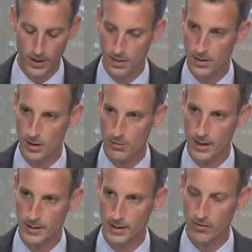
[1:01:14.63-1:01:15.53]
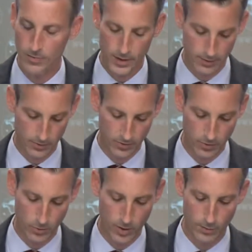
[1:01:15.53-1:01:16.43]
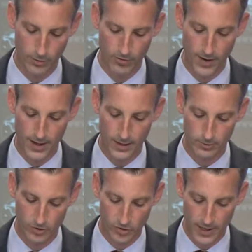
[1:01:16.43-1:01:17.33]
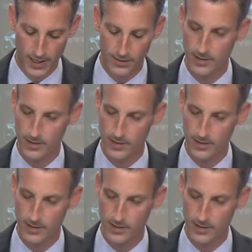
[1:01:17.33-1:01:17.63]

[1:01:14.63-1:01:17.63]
with the Iraqi government to improve bilateral trade,